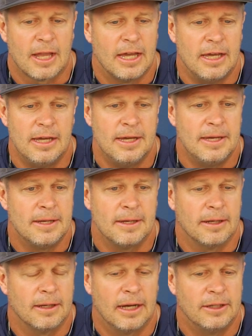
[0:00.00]
he
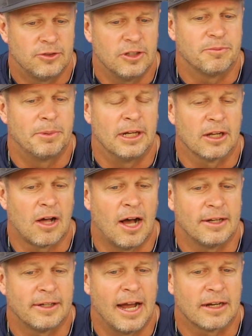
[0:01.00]
has just been in
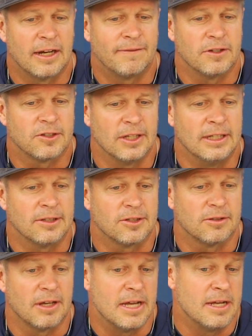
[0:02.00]
contact ever
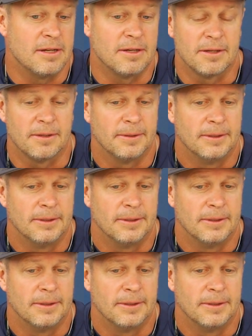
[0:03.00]
since. And